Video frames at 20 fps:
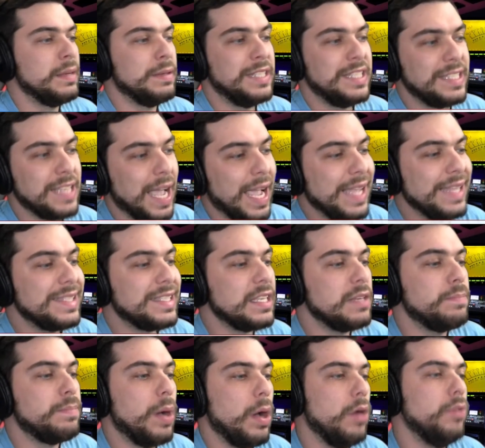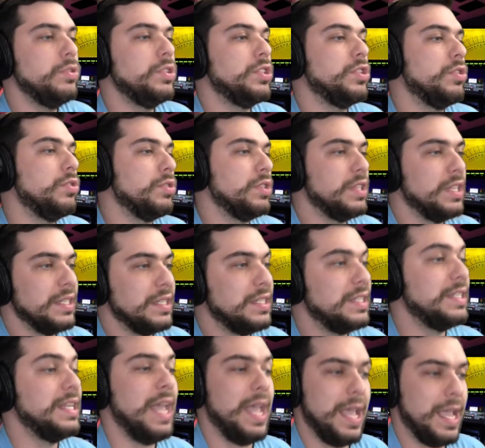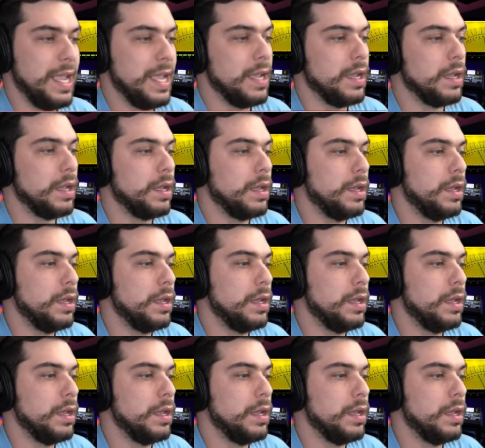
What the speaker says: signs and posters that say